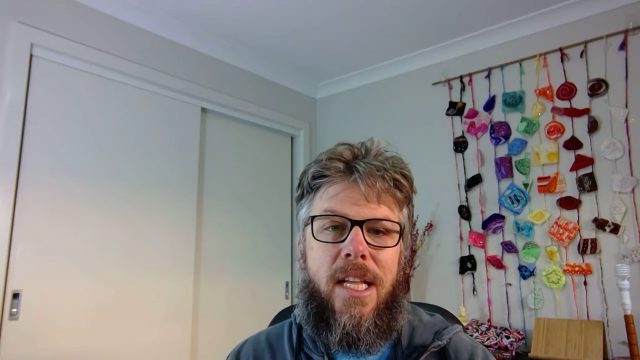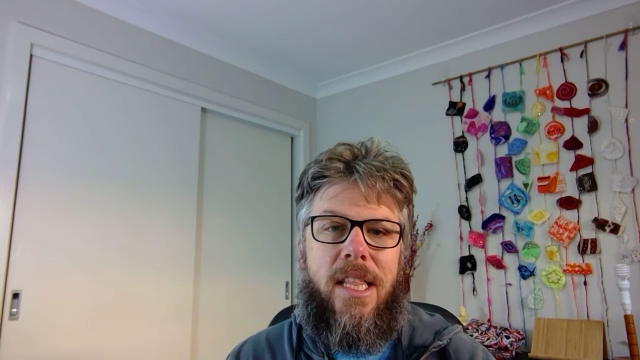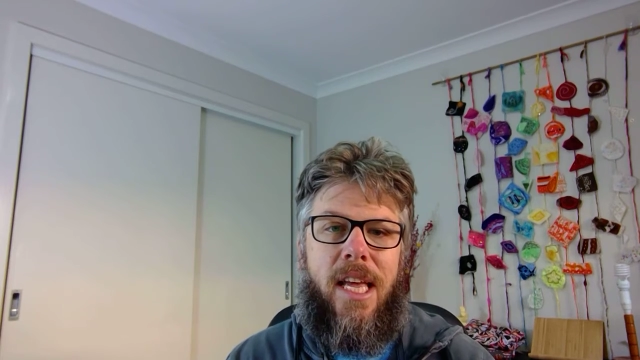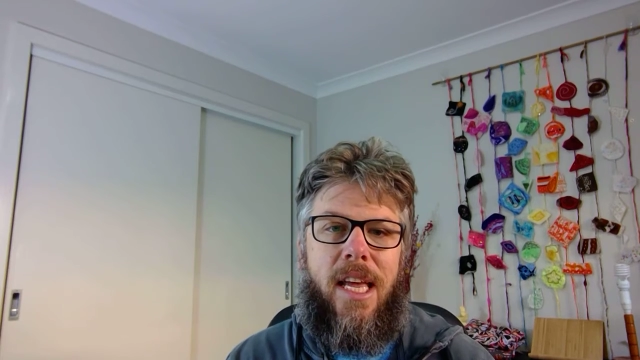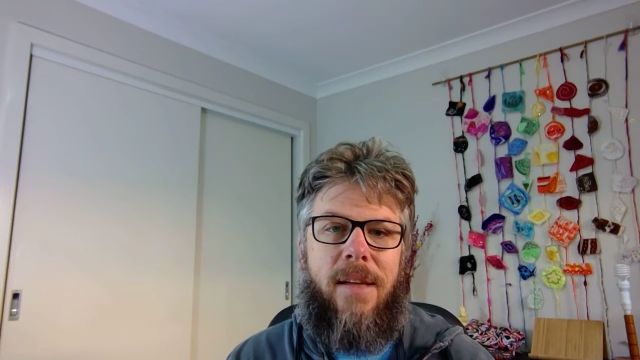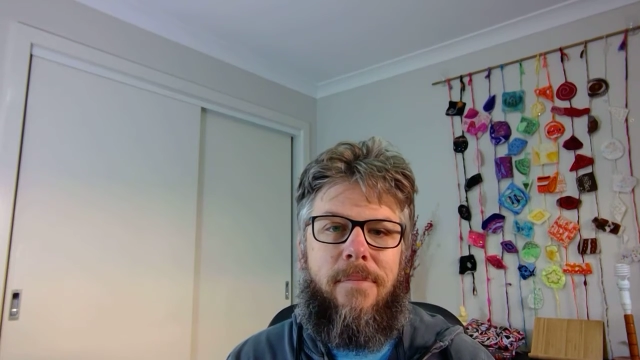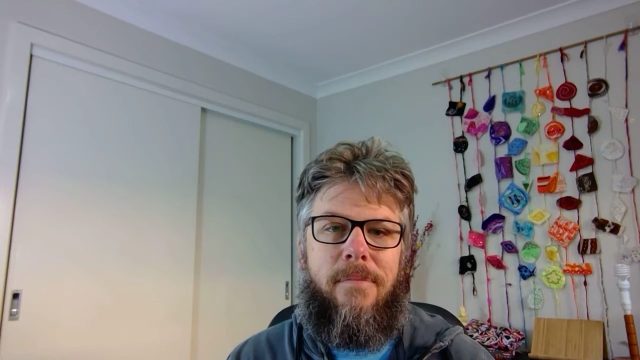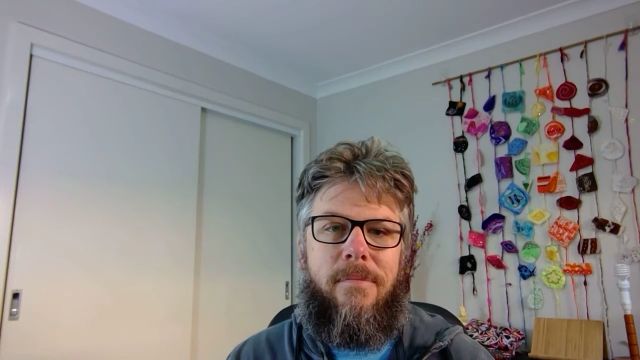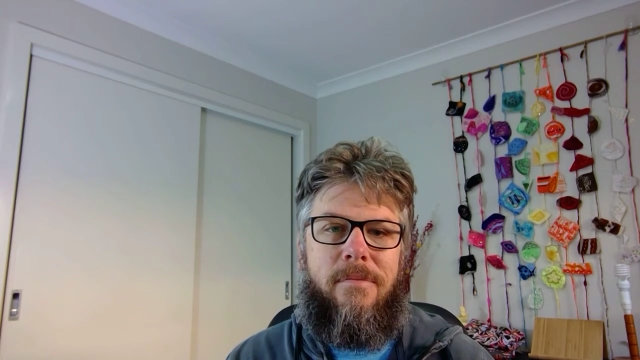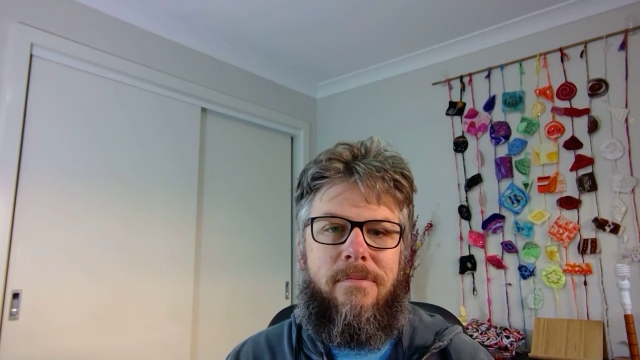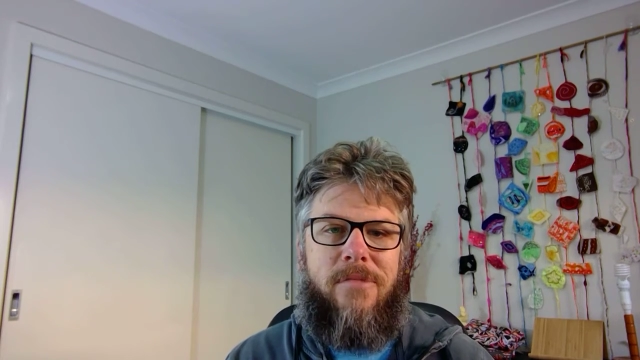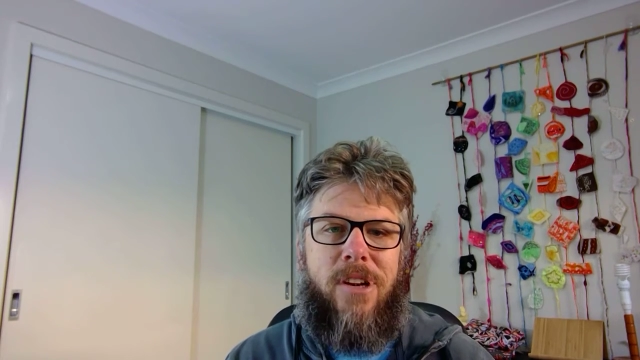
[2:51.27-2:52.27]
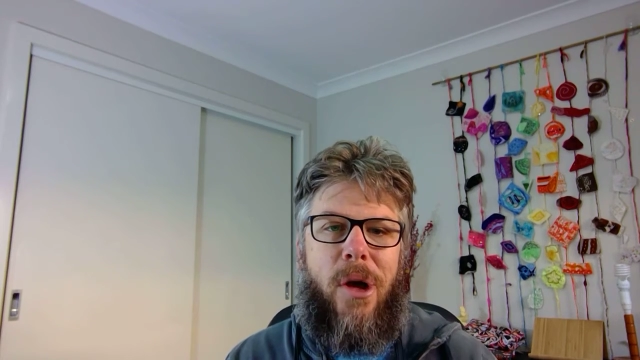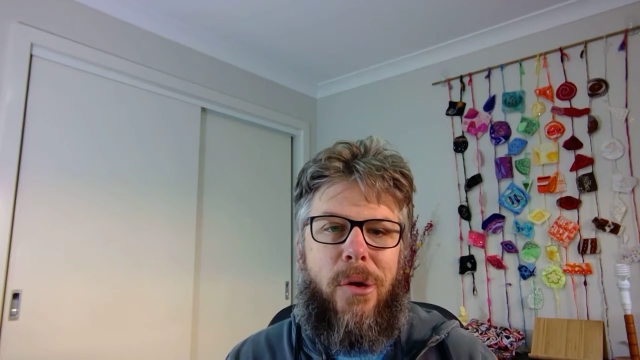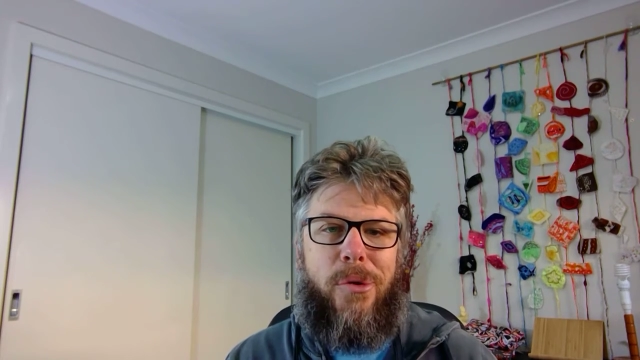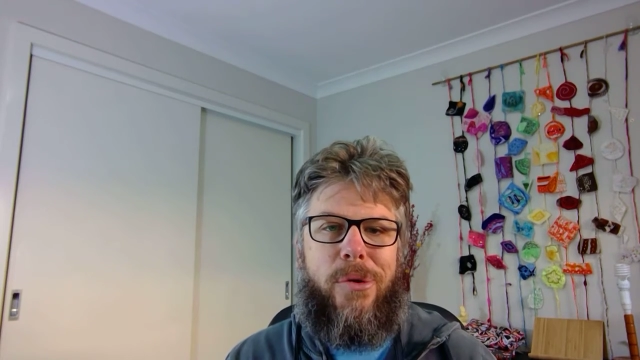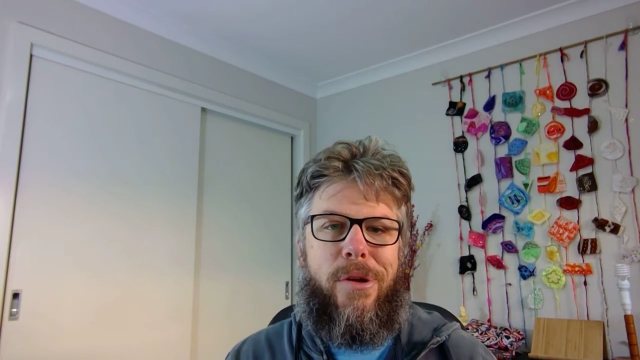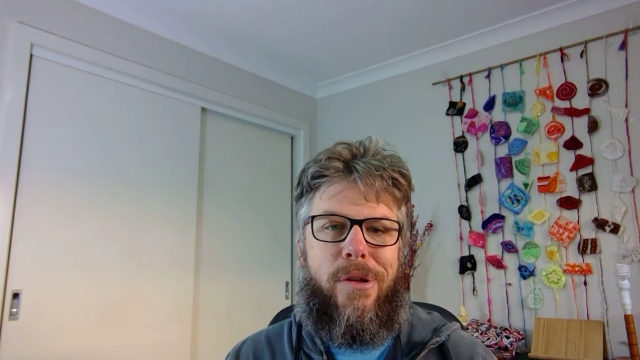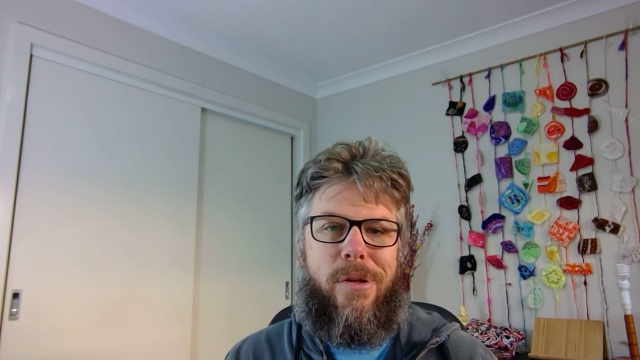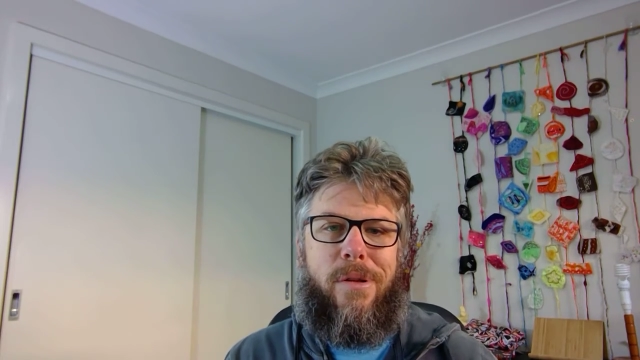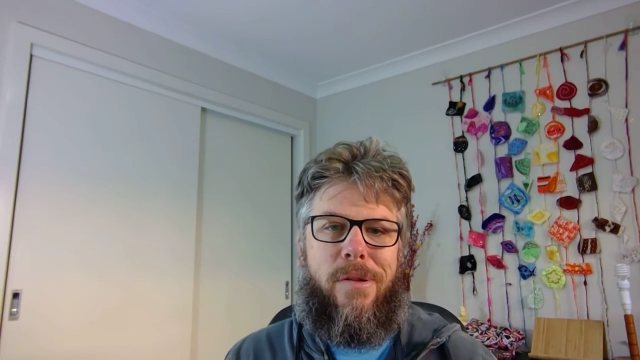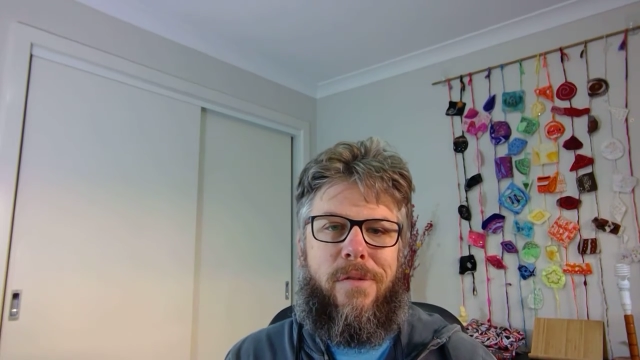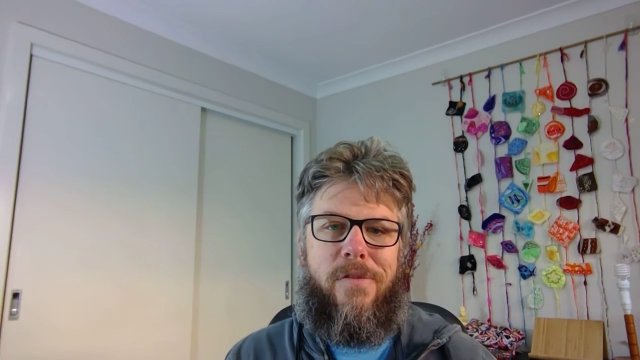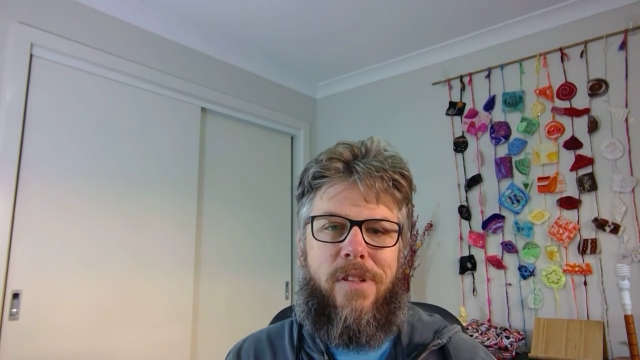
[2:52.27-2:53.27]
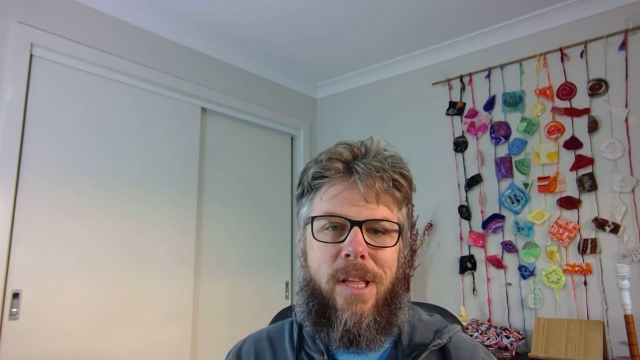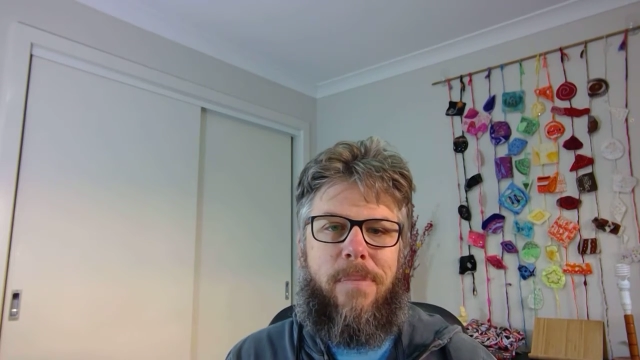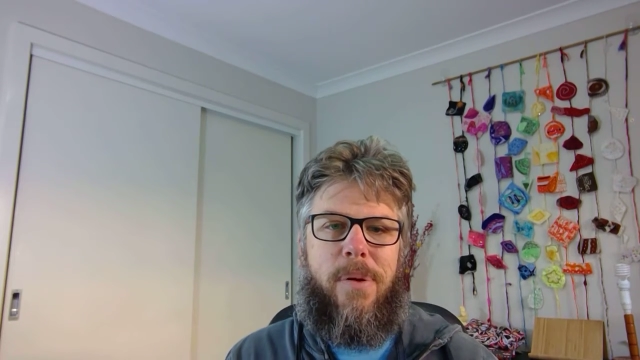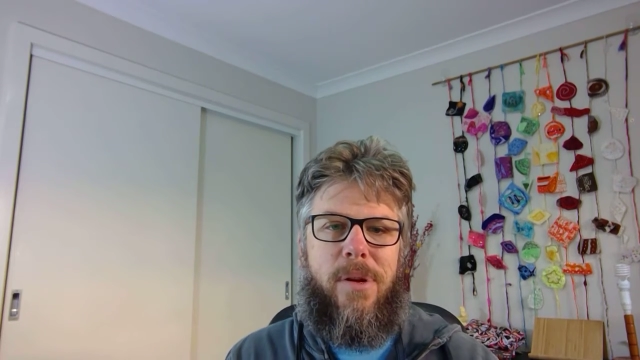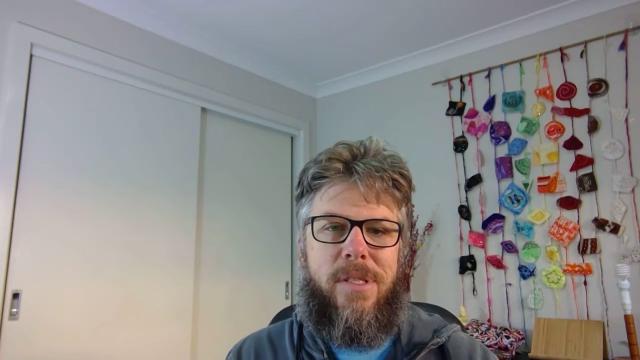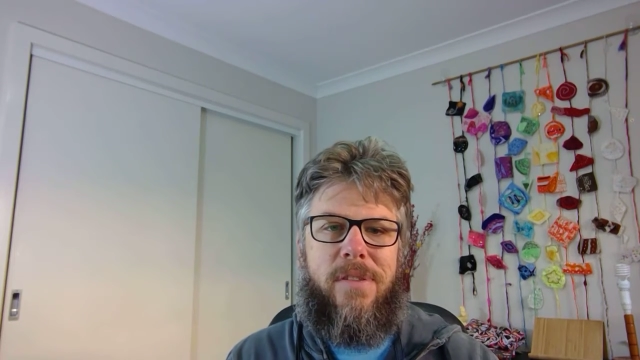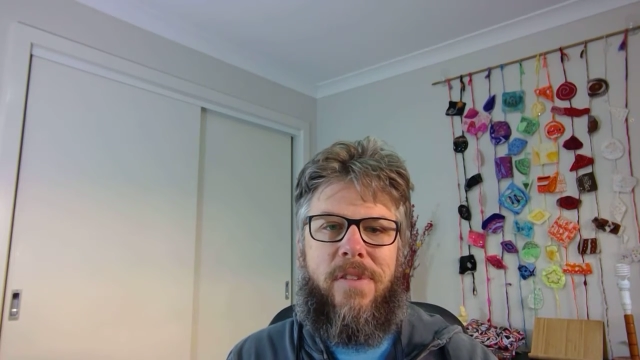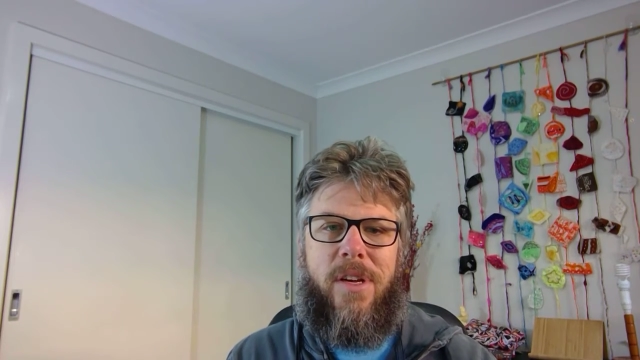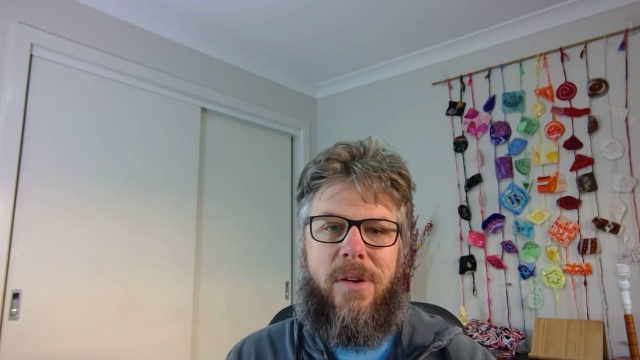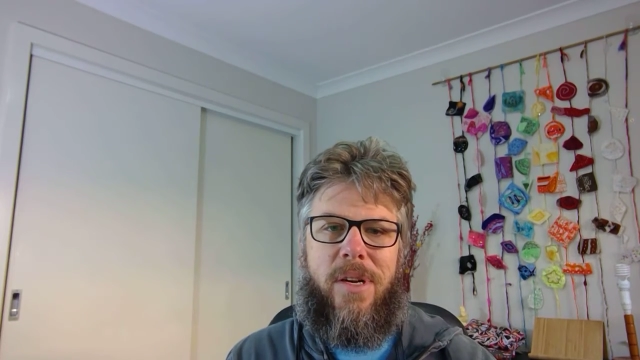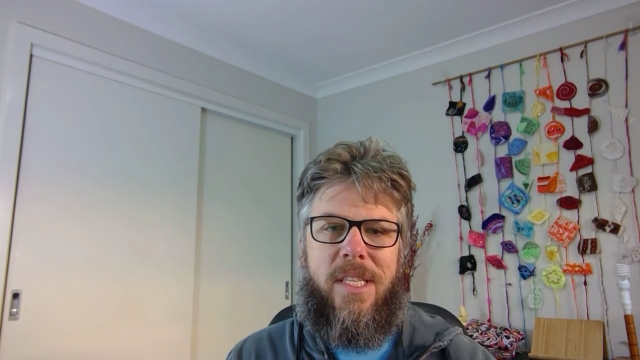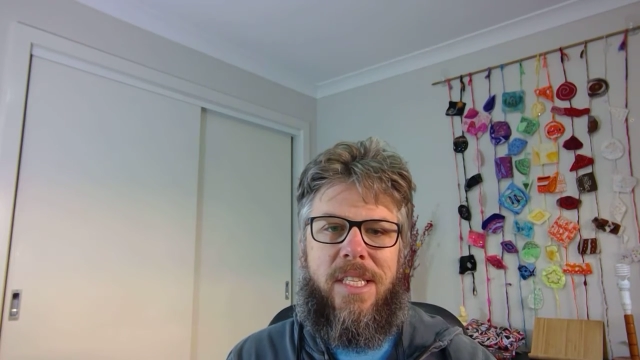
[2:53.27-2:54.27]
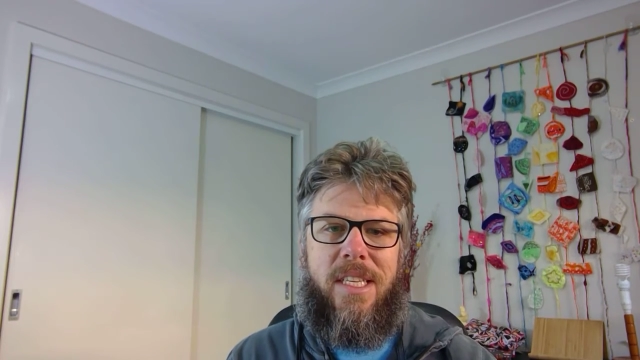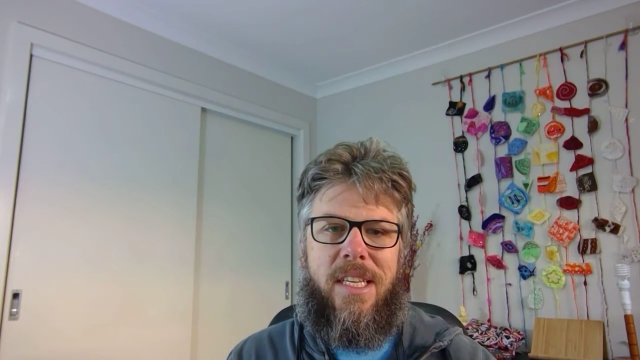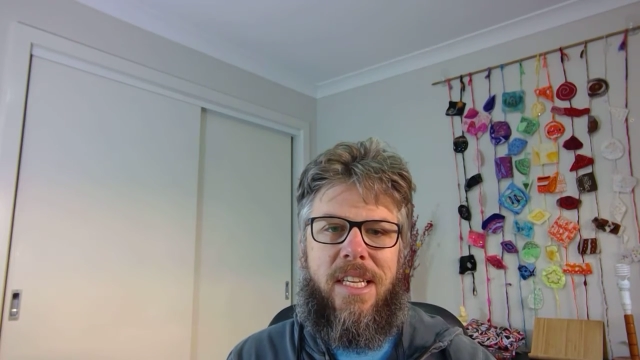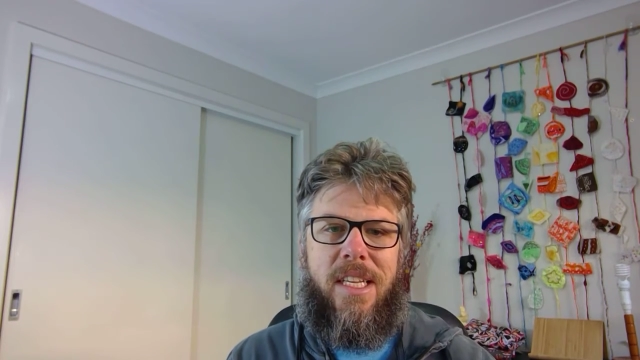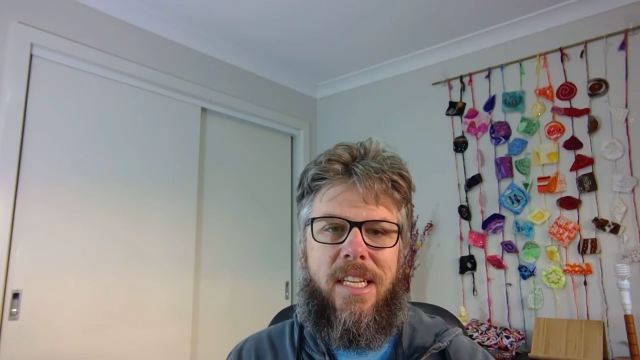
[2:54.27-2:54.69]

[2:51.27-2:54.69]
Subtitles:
they're known for their perseverance.